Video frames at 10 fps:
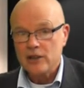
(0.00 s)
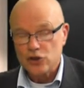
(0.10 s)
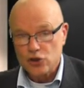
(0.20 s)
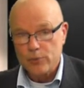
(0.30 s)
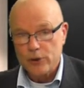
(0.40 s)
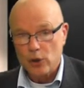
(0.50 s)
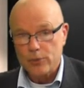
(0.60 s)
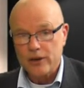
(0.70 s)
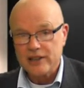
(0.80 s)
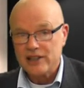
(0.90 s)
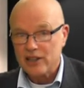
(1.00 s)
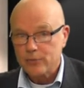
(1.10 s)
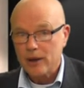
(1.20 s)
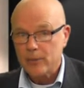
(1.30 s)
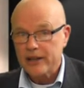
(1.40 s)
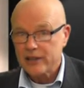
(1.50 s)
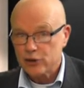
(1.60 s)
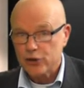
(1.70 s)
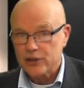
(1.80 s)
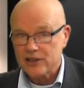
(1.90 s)
and should be operating in the public
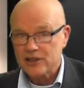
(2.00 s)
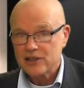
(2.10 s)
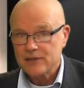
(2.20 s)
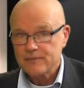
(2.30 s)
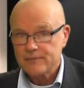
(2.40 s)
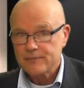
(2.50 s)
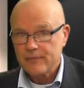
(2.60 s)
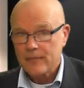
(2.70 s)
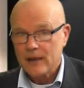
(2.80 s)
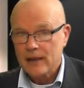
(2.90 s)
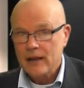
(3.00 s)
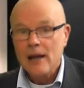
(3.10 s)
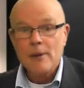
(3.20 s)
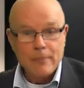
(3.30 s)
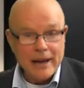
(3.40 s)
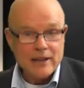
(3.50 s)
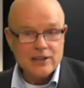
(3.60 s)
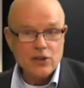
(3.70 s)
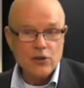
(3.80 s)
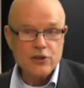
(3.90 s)
interest.
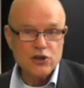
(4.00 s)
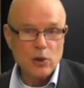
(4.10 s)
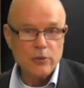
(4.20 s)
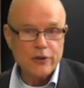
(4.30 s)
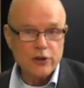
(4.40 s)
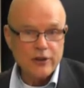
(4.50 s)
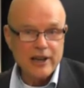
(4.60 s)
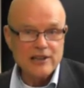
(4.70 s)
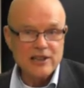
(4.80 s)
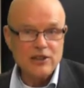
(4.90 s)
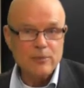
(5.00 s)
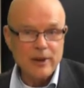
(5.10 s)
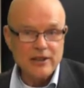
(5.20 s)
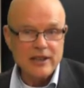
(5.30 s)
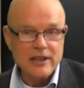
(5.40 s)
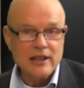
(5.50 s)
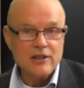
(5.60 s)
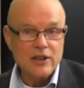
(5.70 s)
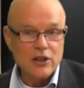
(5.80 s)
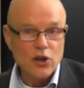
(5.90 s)
Banks got the job of creating the money
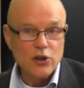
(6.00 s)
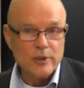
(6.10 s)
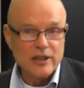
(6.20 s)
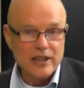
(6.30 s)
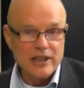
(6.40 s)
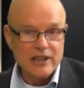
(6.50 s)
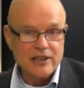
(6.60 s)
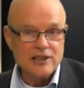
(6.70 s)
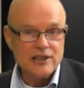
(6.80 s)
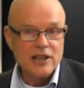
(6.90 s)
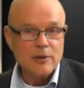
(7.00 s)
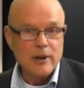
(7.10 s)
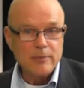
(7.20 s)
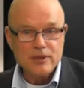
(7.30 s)
the economy needs by